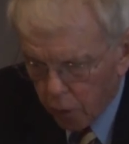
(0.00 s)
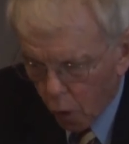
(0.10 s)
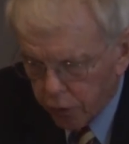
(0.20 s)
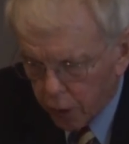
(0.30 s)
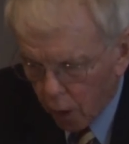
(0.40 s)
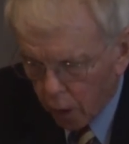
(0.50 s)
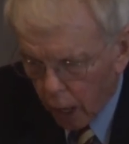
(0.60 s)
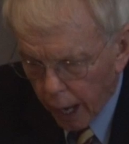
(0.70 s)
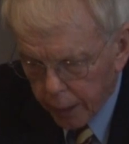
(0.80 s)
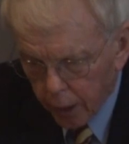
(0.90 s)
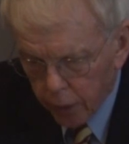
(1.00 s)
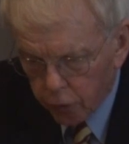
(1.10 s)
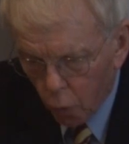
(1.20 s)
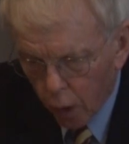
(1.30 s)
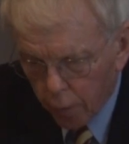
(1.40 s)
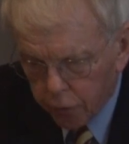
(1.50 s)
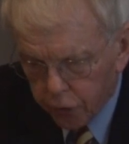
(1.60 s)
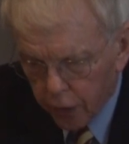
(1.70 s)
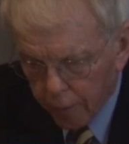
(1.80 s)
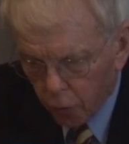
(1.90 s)
North Carolina is one of
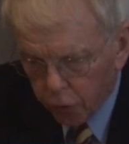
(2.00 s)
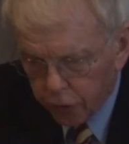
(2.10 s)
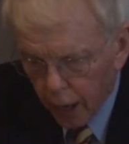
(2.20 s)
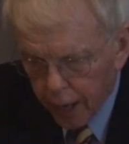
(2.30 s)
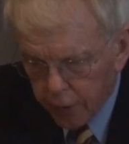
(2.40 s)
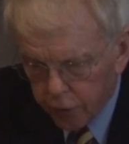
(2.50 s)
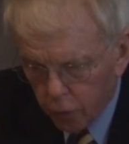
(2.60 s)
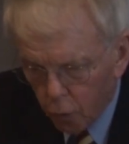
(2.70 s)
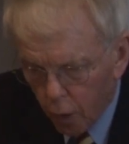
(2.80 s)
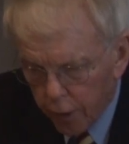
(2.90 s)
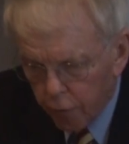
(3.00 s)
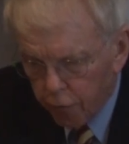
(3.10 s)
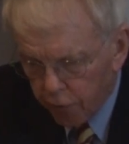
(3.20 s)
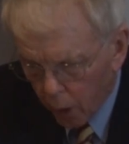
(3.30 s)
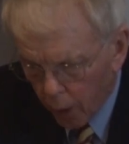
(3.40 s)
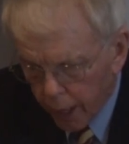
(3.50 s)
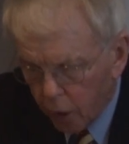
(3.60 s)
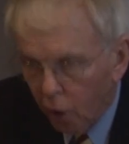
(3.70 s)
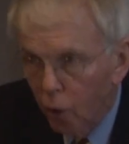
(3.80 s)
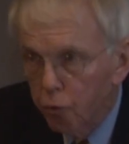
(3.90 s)
several states with very
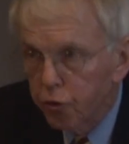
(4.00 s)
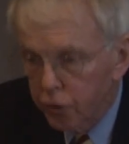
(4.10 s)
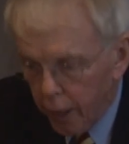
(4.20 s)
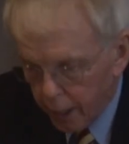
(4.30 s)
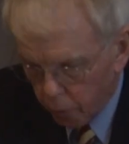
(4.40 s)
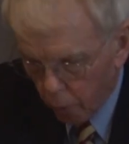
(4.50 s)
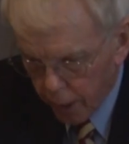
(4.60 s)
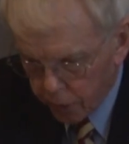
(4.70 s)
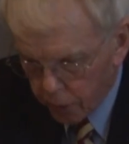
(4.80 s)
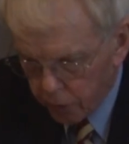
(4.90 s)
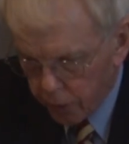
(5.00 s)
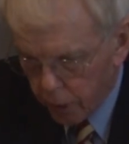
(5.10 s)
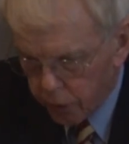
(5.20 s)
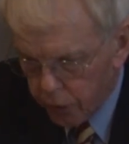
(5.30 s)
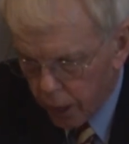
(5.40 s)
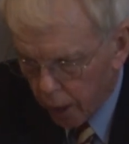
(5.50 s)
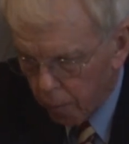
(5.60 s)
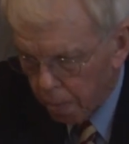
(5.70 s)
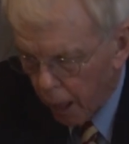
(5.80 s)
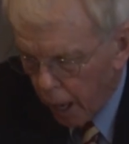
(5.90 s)
close Senate races this year.
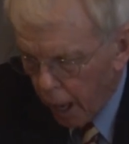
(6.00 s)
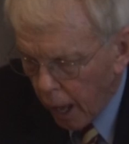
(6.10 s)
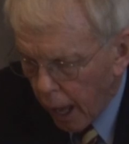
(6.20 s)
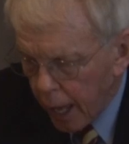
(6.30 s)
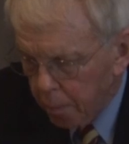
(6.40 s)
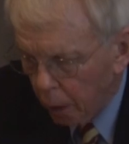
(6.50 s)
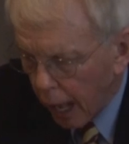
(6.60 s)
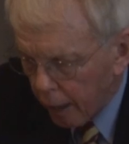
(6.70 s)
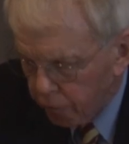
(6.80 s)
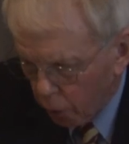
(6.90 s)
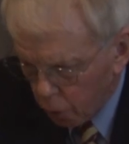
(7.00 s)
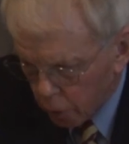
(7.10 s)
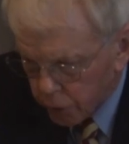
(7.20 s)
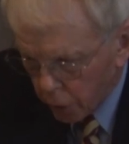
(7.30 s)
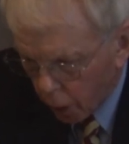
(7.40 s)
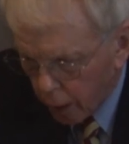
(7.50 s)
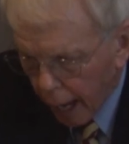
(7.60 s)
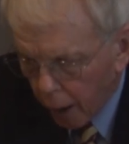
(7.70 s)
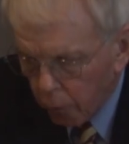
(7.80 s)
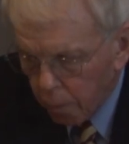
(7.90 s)
A black voter
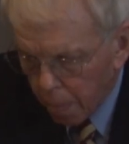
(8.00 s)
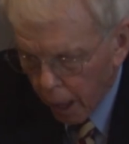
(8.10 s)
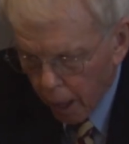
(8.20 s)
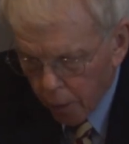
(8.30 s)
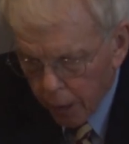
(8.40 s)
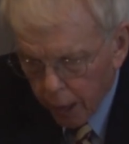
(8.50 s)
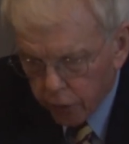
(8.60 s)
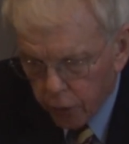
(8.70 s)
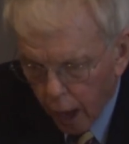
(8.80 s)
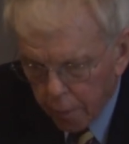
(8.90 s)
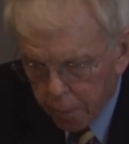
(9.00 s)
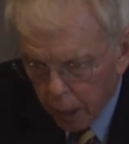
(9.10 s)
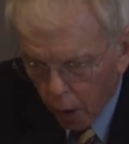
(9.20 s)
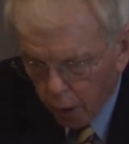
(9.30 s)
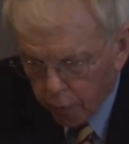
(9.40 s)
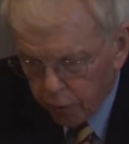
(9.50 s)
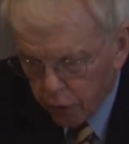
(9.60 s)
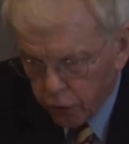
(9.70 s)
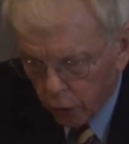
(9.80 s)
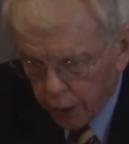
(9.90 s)
turnout that has not been
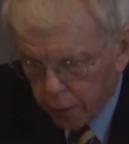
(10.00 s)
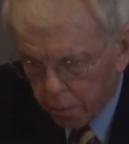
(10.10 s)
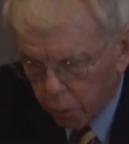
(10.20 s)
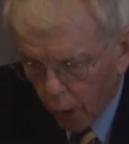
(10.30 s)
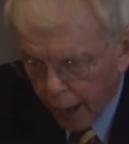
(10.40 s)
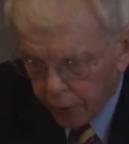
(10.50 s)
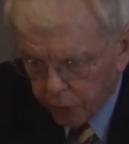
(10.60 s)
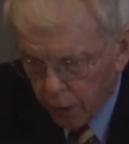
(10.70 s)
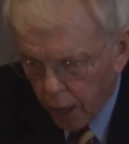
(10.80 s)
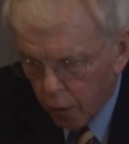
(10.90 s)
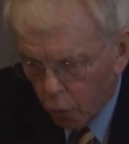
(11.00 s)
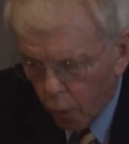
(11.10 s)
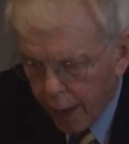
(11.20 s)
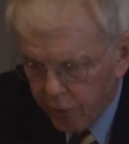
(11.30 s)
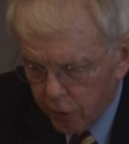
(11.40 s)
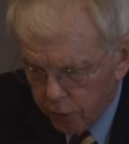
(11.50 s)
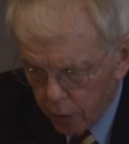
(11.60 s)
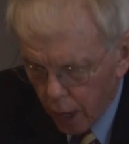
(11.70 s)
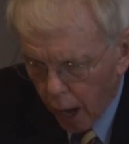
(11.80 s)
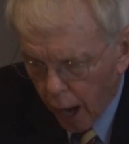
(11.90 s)
artificially depressed raises
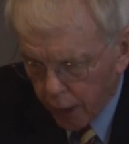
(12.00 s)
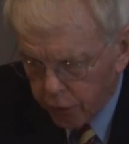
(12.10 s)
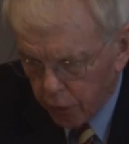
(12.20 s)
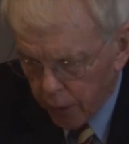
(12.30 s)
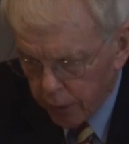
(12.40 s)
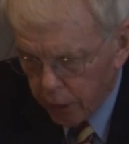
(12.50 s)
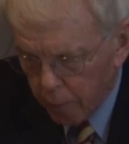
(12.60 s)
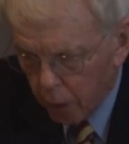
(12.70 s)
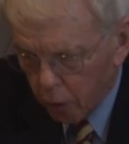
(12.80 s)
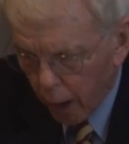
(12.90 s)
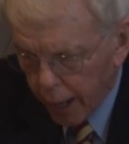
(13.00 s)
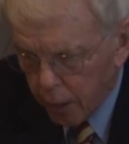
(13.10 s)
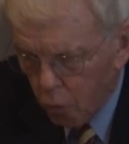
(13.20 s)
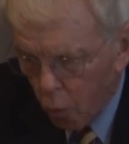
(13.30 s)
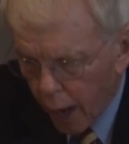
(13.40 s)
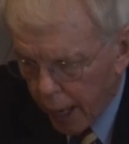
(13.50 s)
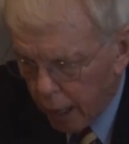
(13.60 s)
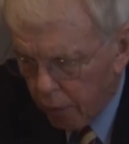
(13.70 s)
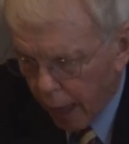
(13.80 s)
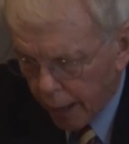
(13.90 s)
the odds of a Democratic win
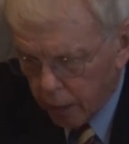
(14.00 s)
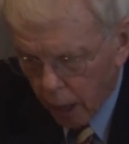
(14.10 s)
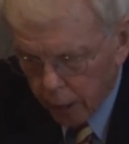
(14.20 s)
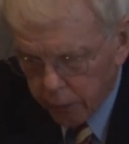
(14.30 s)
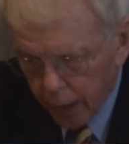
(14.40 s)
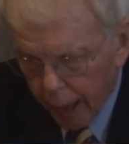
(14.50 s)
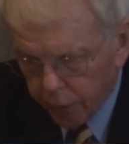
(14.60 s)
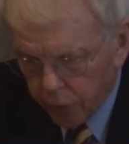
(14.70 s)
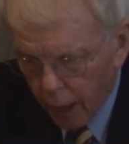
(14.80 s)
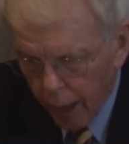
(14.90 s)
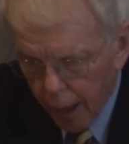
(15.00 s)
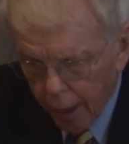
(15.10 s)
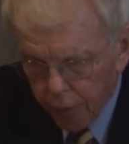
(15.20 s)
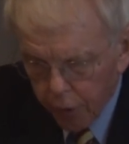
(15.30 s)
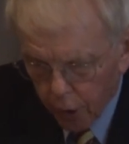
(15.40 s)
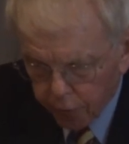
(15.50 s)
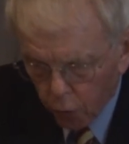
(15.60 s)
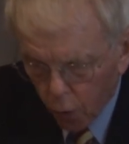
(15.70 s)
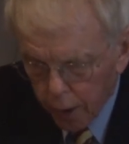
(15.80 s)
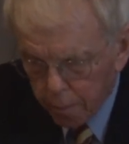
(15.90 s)
in that contest and
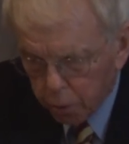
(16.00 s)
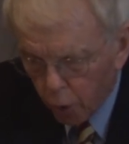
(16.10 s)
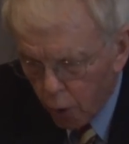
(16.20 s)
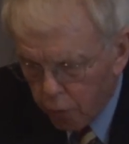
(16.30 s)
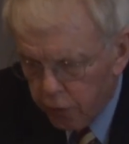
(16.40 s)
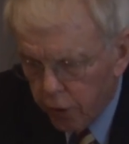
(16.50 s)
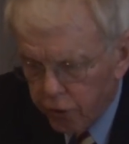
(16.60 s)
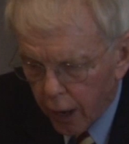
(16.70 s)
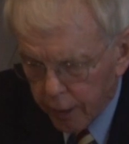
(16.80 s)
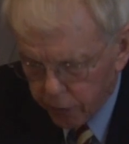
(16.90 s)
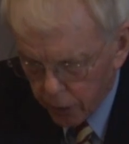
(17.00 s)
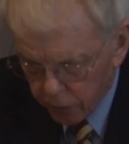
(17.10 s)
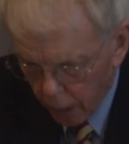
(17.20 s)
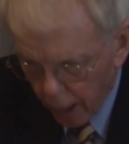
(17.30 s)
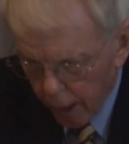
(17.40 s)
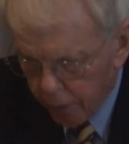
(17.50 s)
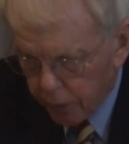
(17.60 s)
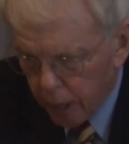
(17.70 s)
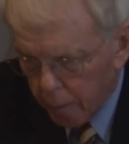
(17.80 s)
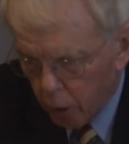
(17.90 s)
therefore improves the chances the
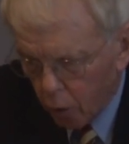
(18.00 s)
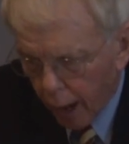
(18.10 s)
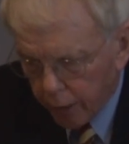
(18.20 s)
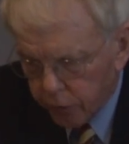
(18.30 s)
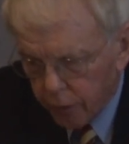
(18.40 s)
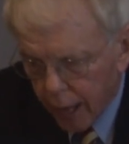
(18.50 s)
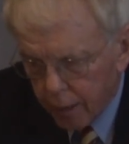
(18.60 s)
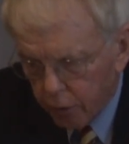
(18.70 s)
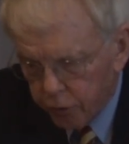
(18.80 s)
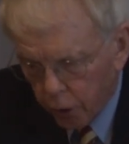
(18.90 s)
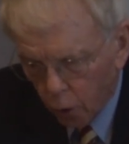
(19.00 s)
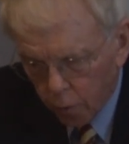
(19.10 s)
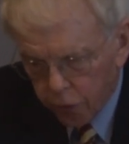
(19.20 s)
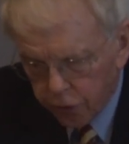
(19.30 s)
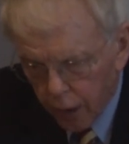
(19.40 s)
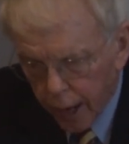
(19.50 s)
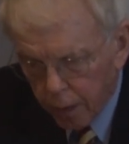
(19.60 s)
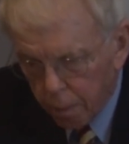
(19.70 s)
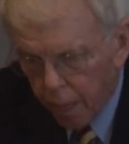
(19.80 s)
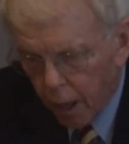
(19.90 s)
Democrats take control of the
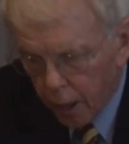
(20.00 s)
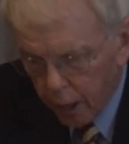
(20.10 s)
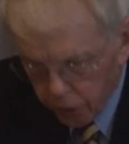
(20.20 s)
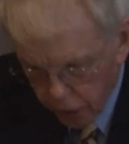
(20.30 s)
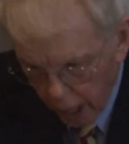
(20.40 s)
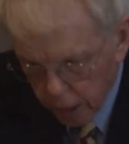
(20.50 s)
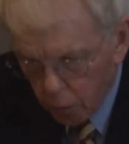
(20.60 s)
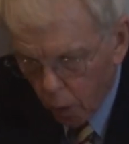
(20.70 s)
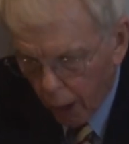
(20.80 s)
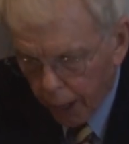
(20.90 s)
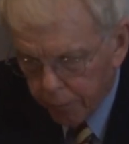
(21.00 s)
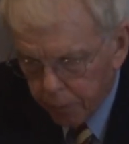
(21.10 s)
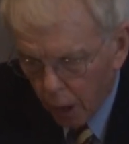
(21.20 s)
Senate in January.